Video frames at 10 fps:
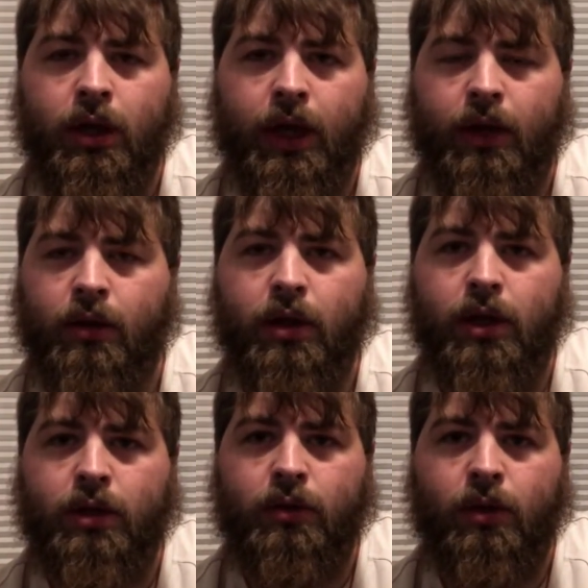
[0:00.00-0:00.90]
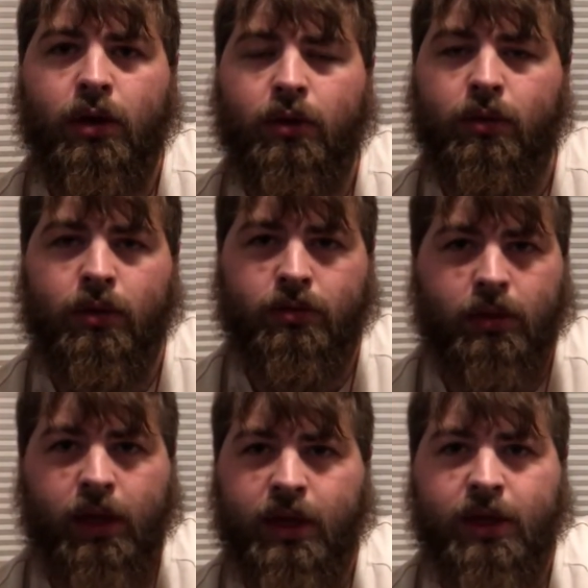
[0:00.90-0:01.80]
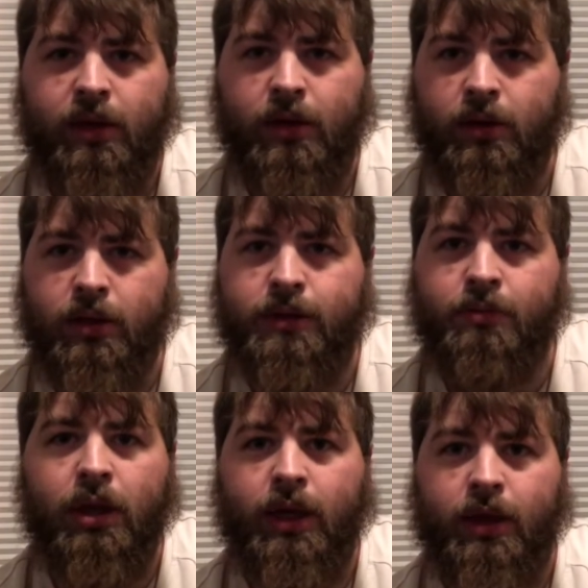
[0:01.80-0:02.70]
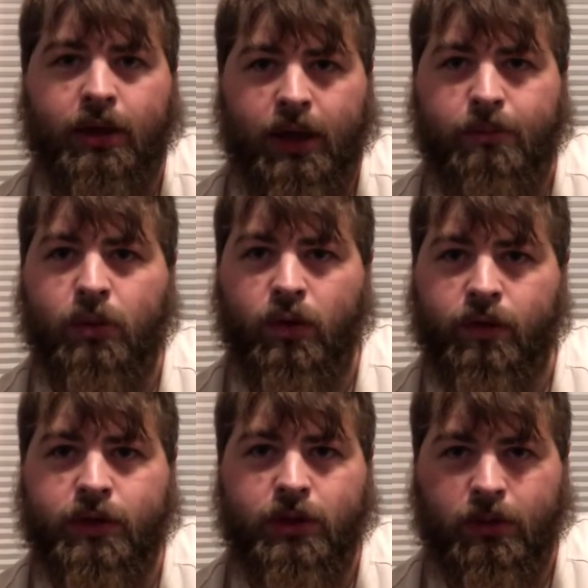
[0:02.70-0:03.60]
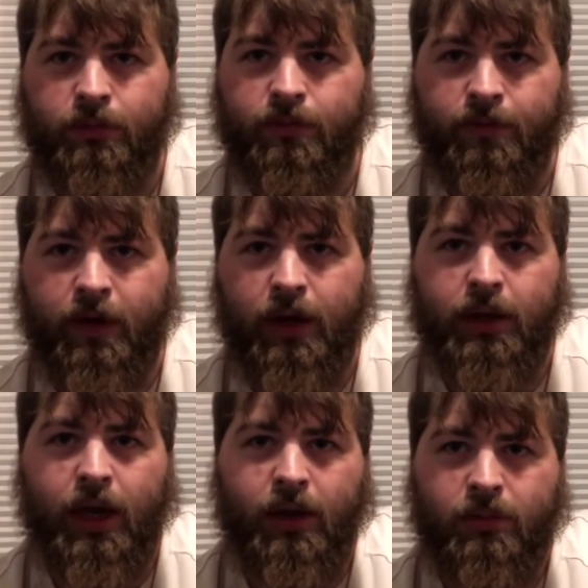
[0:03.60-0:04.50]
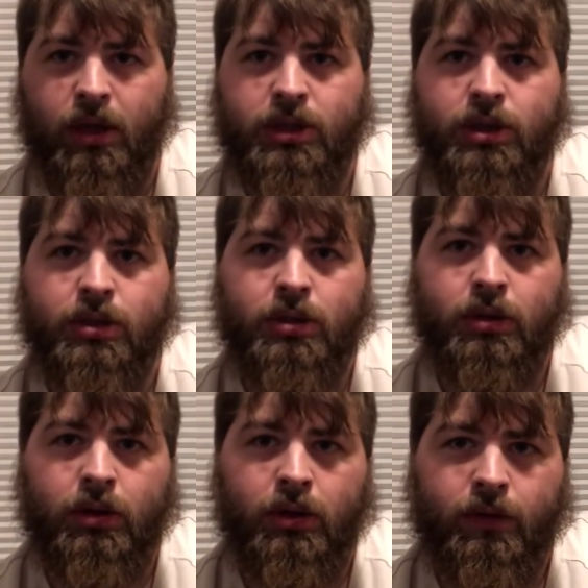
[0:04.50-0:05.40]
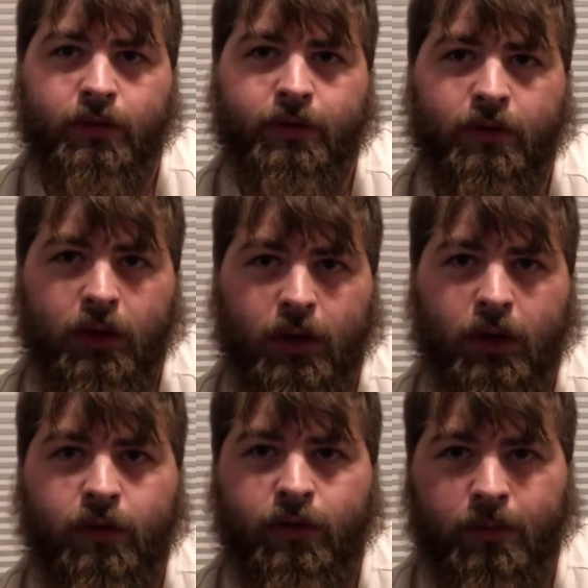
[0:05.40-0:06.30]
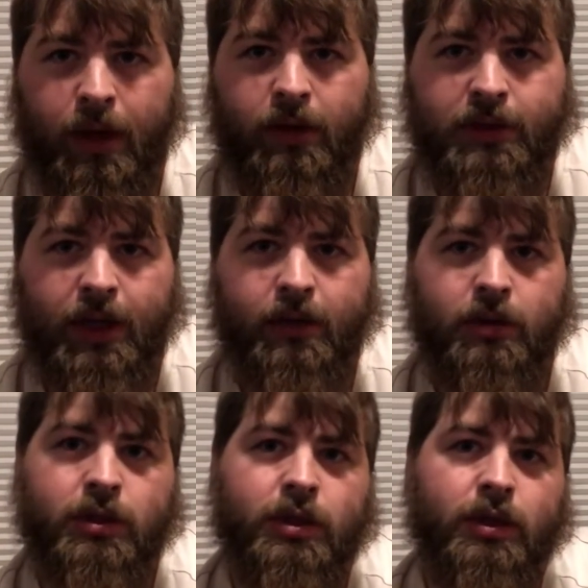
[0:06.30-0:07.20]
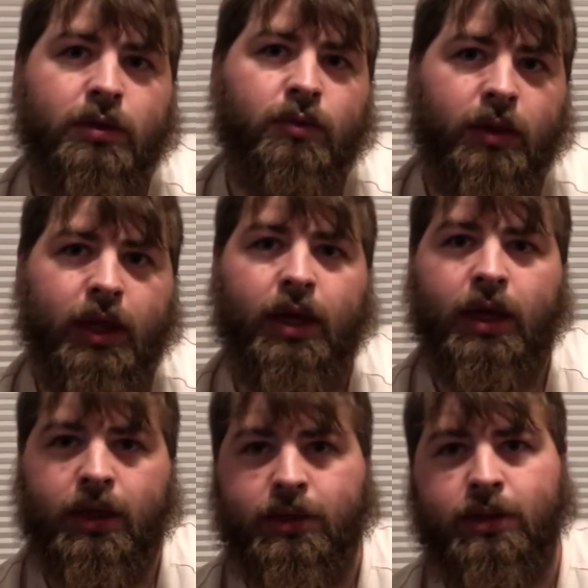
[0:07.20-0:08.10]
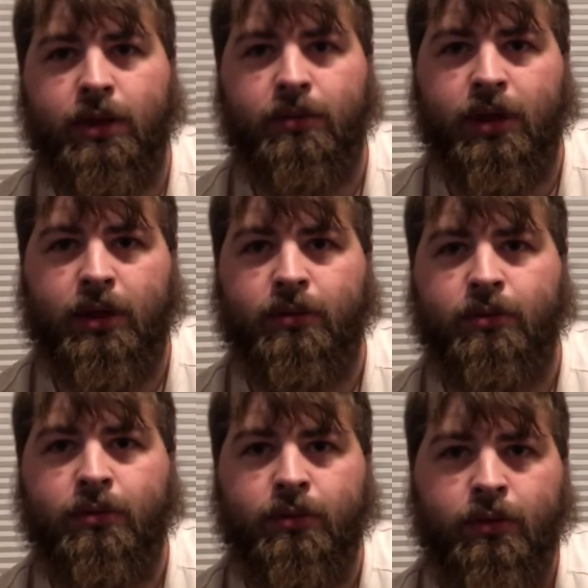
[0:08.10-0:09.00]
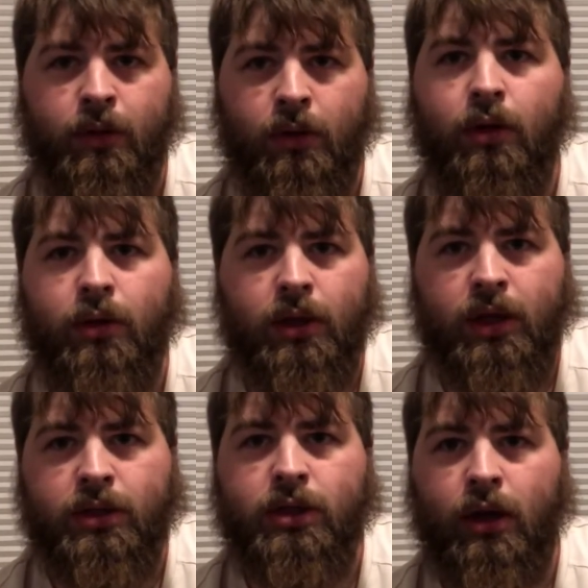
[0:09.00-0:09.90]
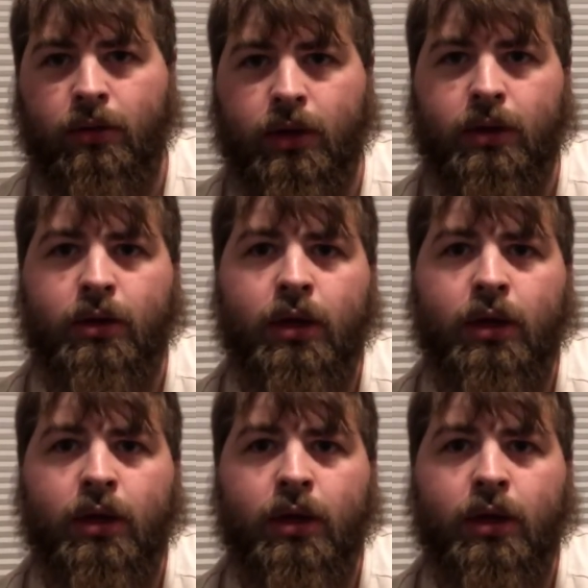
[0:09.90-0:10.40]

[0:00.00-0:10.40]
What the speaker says: air gun you want, or anything on this planet that moves. You can find how much of foot-pounds of energy when it hits something, or it's going.